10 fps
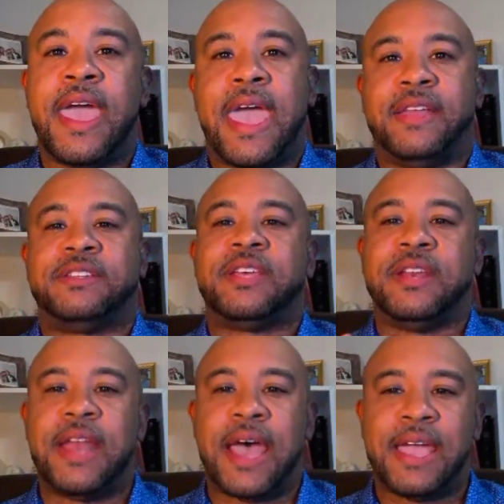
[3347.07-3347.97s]
And
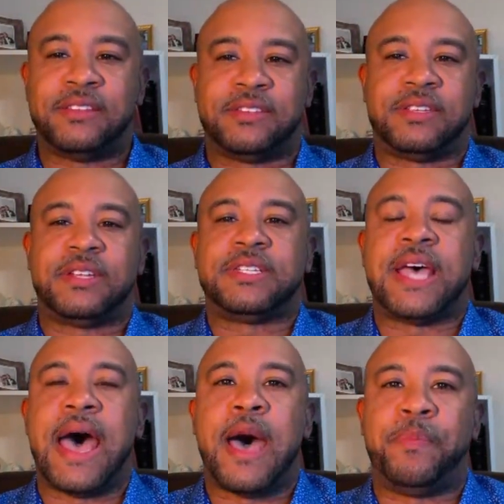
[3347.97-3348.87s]
tonight's
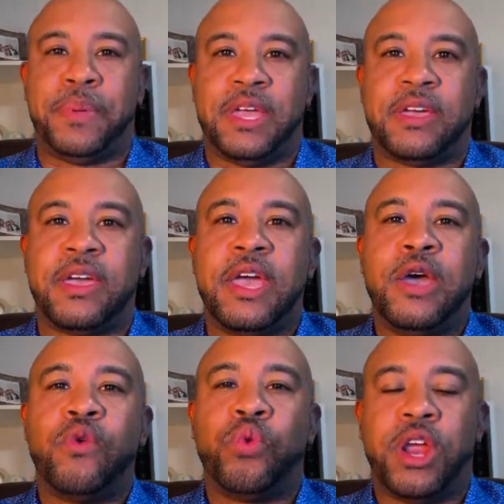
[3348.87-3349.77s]
topic,
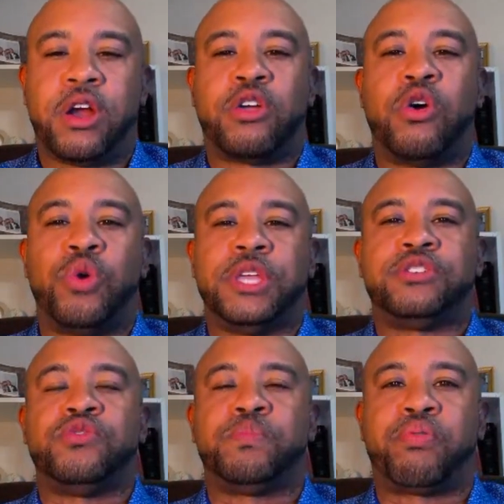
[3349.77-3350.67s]
we are going
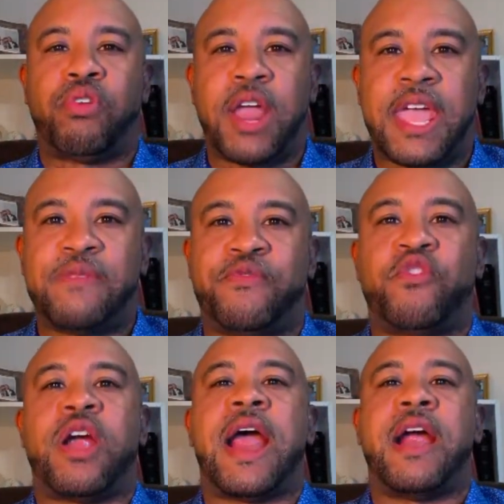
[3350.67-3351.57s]
to pray
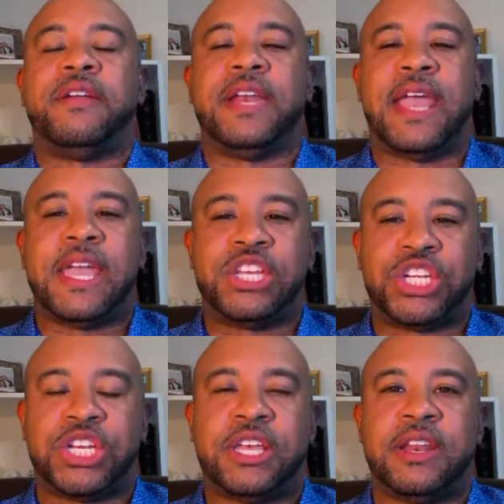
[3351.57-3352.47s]
for our
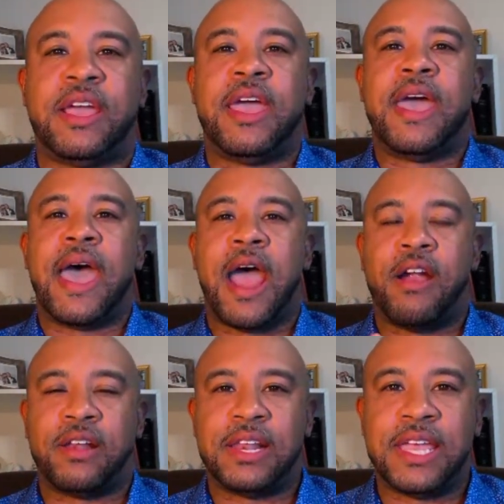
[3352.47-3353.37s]
nation our
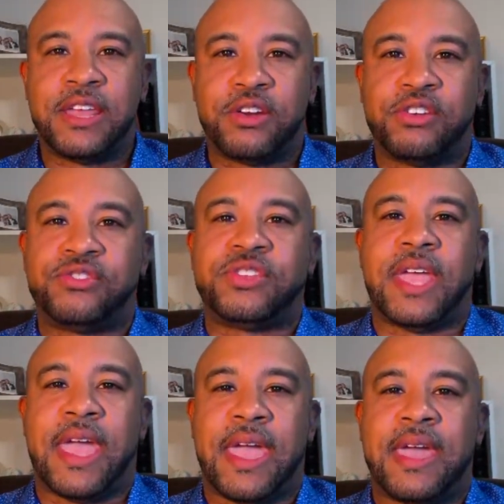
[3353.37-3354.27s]
leaders,
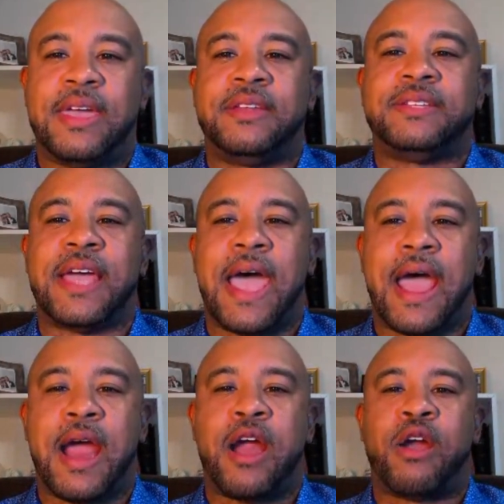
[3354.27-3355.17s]
and
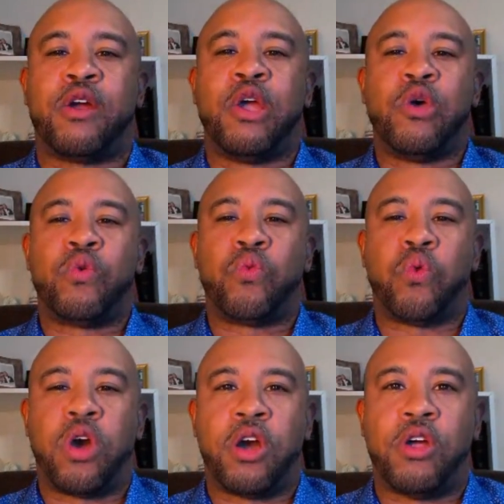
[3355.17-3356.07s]
our
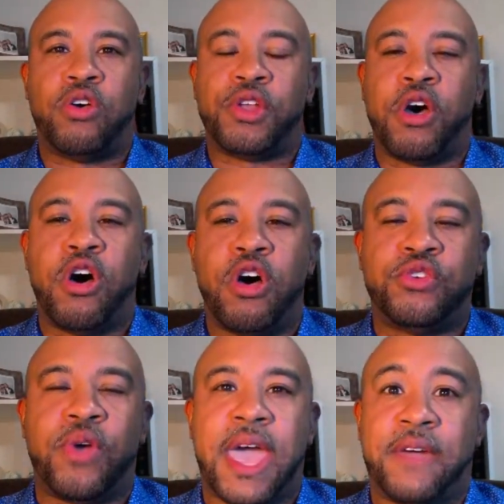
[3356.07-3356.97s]
world. All
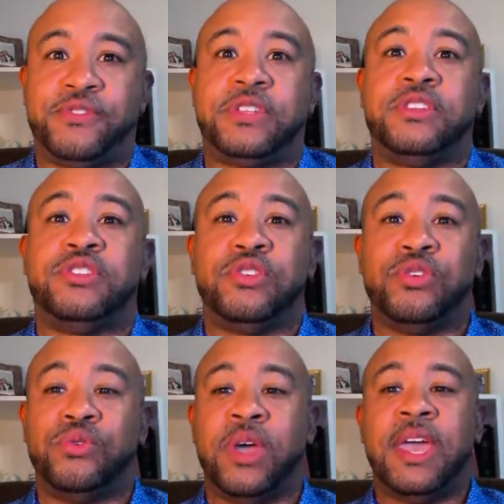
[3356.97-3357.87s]
you have to
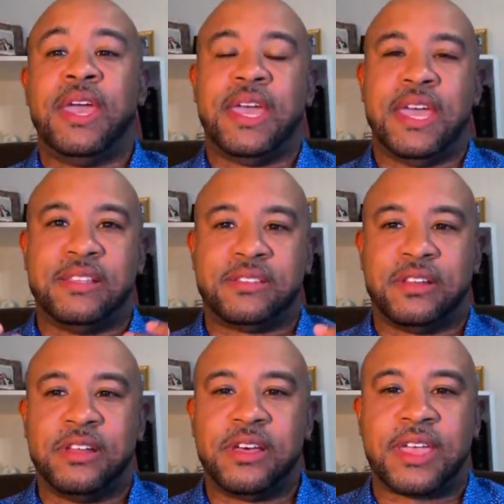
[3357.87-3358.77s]
do is
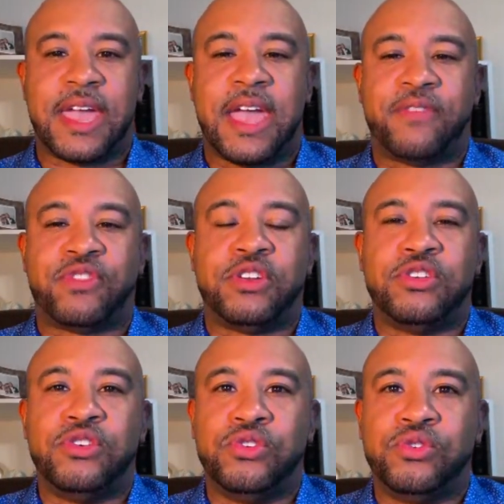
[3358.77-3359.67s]
look at the
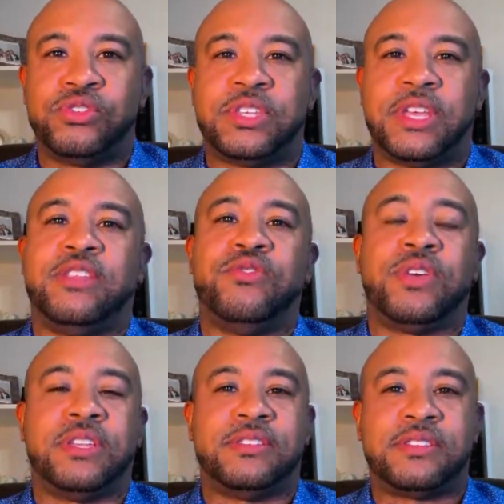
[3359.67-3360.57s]
news, you
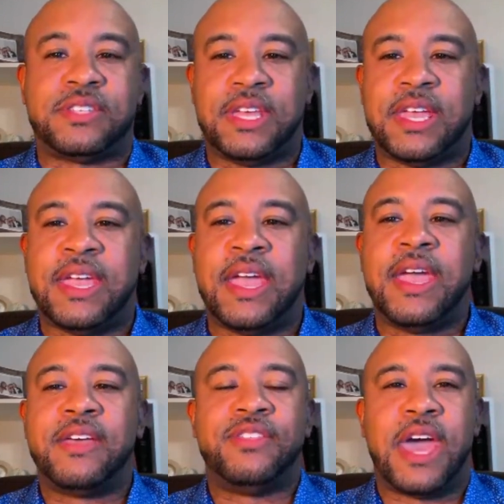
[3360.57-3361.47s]
can see
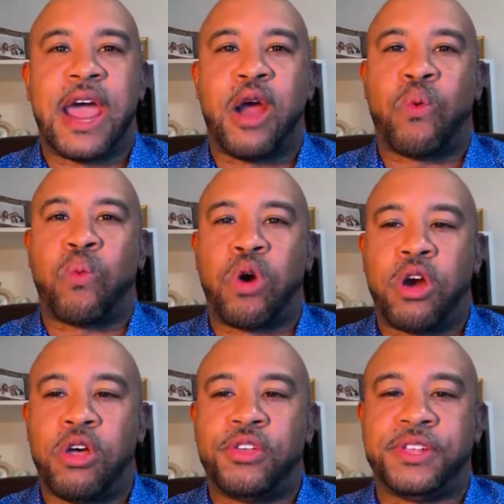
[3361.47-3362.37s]
that our
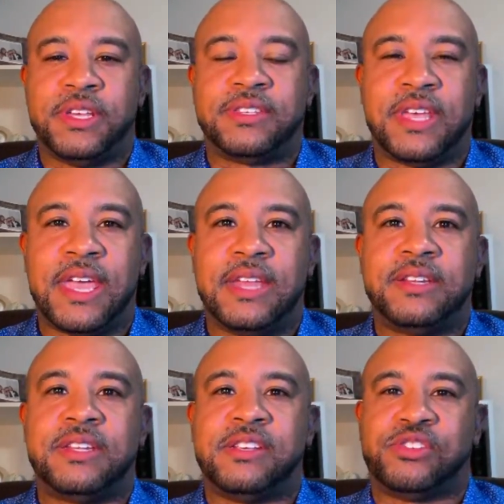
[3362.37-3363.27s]
world is in
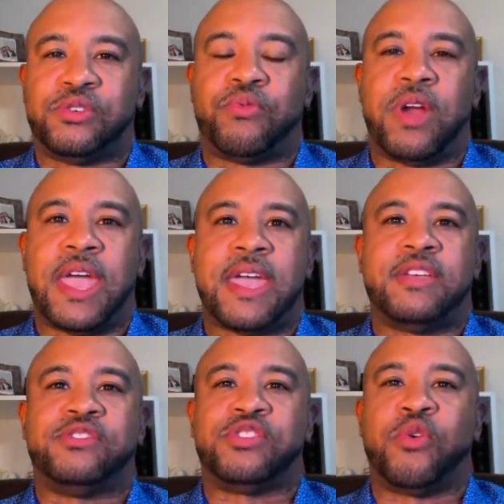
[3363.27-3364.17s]
disarray. And
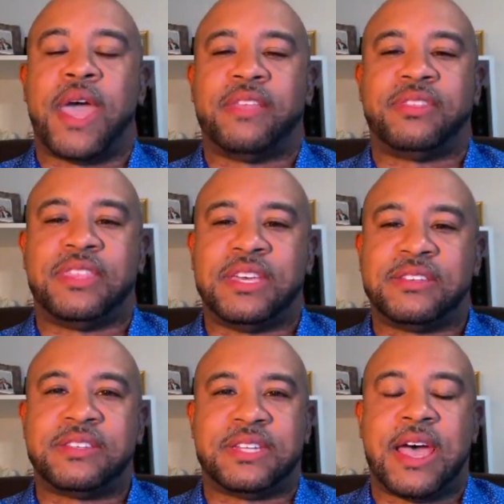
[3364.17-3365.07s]
so at this
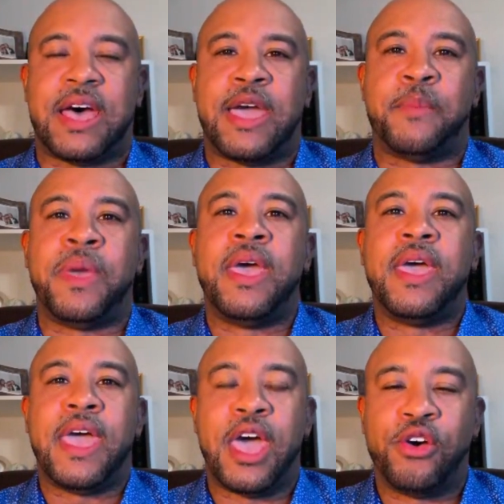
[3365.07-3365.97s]
time,
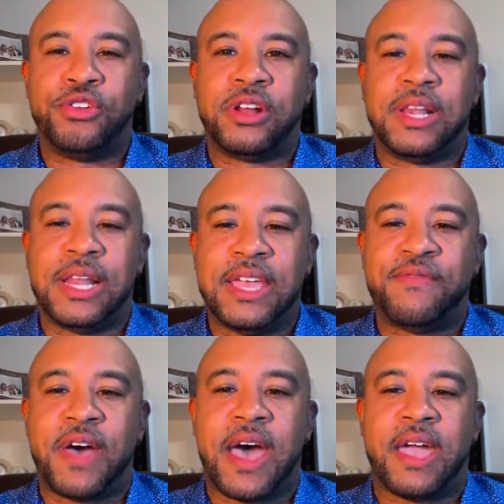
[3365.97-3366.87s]
Elder
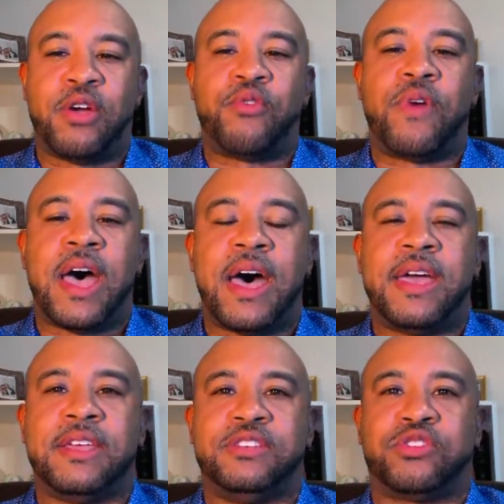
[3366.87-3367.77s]
Levi Harad
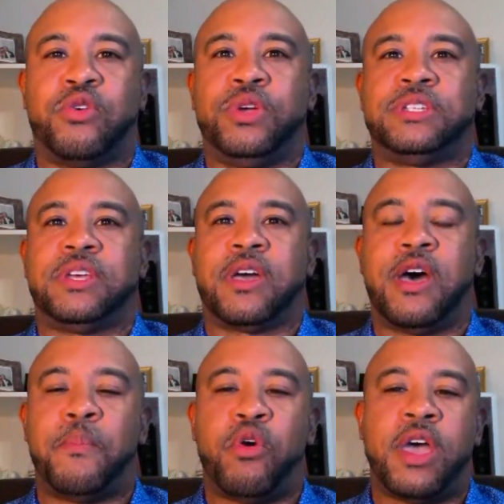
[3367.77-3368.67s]
is going to come
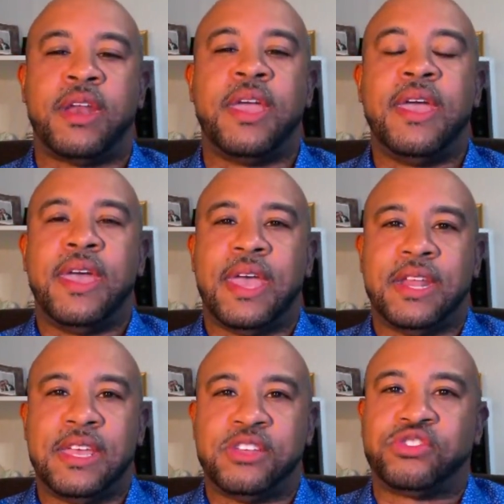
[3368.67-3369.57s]
on and
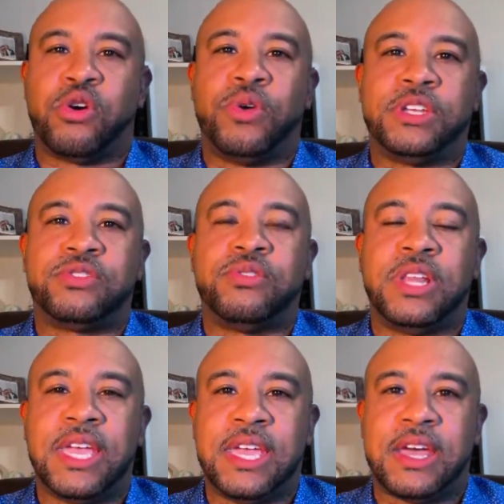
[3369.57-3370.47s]
he is going to
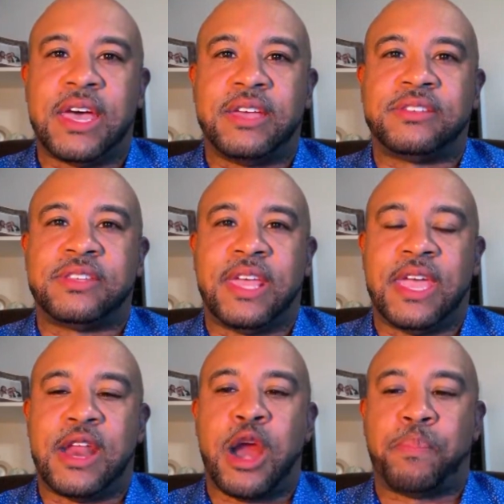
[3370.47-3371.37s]
lead us
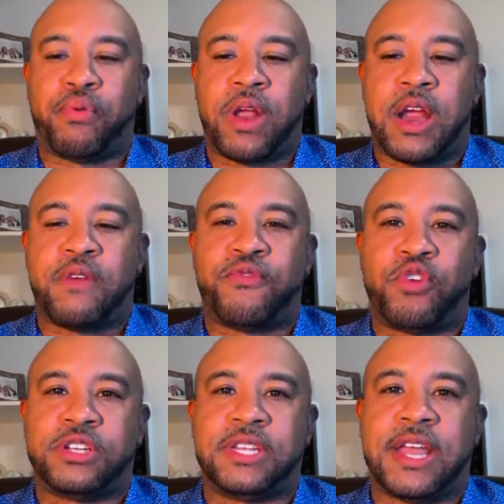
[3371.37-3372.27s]
in our prayer for
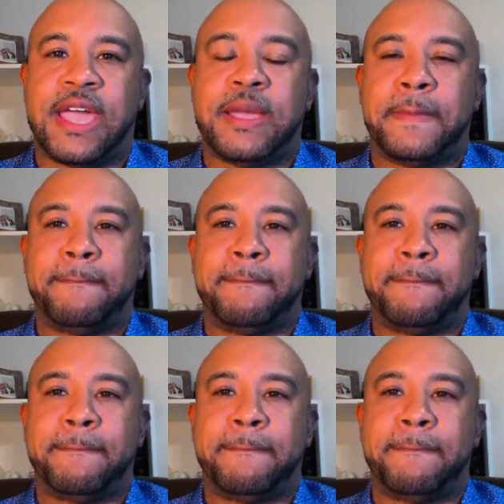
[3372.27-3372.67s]
tonight.